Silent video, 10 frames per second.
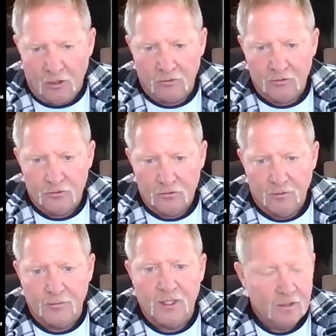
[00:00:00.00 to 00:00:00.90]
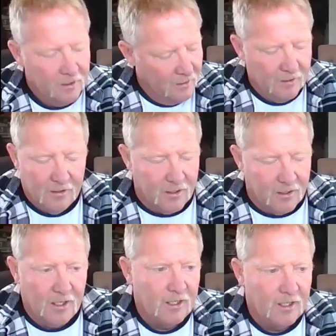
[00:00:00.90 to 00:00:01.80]
I mean,
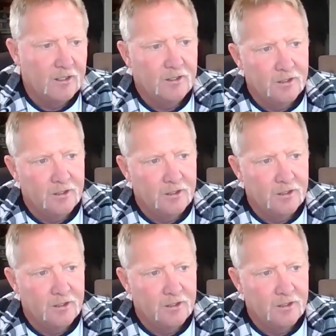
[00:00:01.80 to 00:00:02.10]
uh,